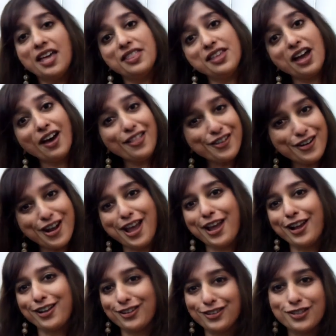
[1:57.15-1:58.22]
The other
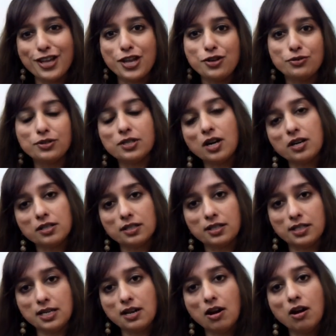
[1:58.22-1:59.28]
angle that you start to
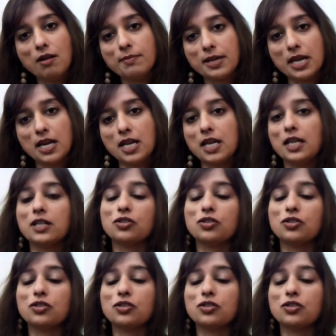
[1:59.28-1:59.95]
see ARM getting